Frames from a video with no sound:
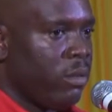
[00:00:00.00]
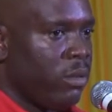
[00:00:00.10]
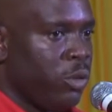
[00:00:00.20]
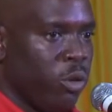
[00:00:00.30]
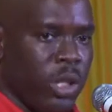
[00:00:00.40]

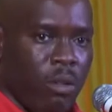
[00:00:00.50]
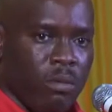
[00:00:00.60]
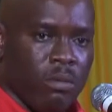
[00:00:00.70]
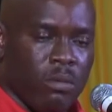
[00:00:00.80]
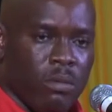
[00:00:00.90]
no doubt,
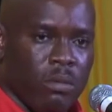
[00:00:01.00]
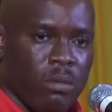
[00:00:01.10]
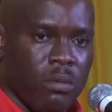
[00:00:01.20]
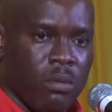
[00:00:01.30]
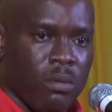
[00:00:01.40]

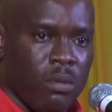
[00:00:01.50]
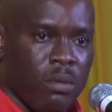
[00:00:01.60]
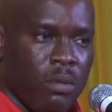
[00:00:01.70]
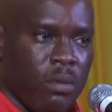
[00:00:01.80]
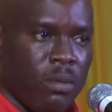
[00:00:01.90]

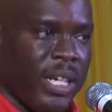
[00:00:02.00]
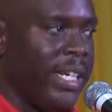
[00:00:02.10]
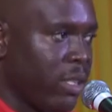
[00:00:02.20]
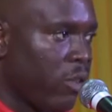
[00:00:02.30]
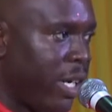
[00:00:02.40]
there
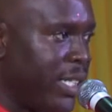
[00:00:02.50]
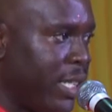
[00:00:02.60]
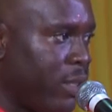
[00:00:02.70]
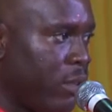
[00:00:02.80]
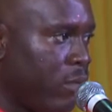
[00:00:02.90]
is a
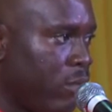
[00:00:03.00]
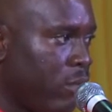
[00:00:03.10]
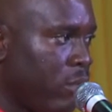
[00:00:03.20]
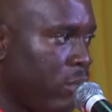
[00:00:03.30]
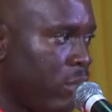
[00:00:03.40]
crisis.
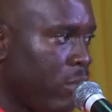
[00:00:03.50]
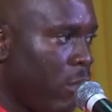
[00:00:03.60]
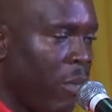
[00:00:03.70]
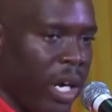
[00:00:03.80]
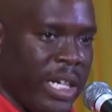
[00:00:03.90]

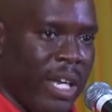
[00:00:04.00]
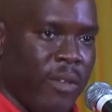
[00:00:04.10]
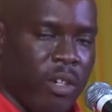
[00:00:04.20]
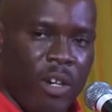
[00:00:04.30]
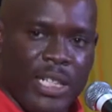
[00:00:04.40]
But in every
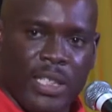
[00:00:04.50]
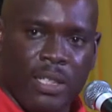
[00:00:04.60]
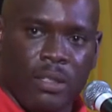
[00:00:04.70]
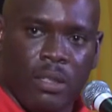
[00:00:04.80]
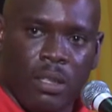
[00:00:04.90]

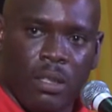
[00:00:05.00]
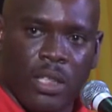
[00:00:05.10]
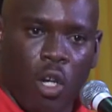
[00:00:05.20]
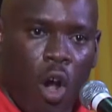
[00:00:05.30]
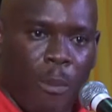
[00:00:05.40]
crisis, there's
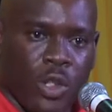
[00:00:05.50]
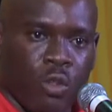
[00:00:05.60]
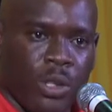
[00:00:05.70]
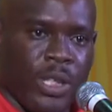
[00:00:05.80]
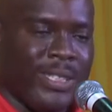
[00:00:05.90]
an
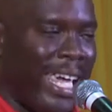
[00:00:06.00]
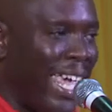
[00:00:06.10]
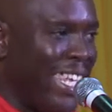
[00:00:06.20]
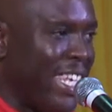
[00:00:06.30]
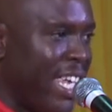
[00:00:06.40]
opportunity to
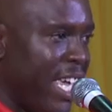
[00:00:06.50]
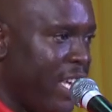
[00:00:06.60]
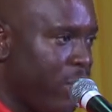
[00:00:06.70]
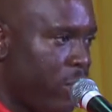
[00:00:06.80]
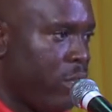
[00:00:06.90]

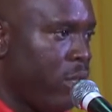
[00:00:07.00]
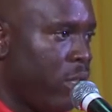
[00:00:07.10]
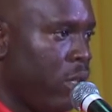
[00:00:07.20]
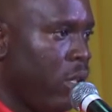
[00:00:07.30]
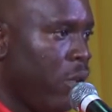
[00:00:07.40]
engage
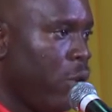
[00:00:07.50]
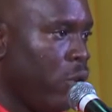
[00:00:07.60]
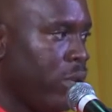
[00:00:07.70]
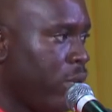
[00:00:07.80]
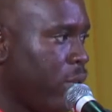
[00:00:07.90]

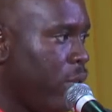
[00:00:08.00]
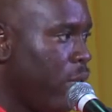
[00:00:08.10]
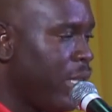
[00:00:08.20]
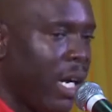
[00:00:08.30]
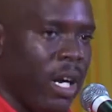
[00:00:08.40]
those
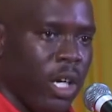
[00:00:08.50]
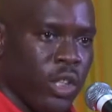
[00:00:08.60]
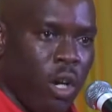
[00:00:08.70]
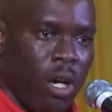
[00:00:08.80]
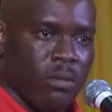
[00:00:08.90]
that are
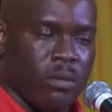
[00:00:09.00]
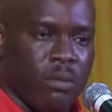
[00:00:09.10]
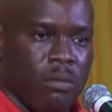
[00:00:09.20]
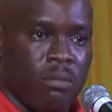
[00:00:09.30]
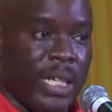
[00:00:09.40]
not
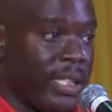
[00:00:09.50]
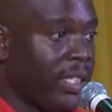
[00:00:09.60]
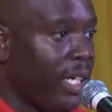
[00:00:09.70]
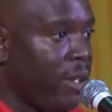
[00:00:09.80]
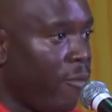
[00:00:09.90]

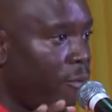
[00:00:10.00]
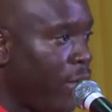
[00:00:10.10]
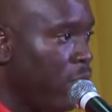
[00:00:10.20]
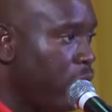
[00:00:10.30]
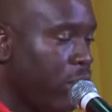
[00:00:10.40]
necessarily
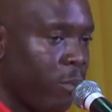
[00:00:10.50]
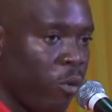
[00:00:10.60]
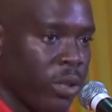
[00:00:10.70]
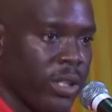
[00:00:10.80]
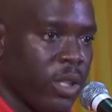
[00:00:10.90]
full
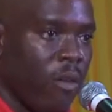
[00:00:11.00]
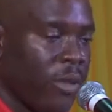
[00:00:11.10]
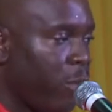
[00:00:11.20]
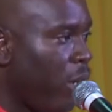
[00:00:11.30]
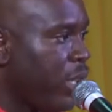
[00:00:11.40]
supporters of the
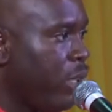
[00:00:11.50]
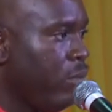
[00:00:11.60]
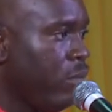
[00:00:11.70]
party.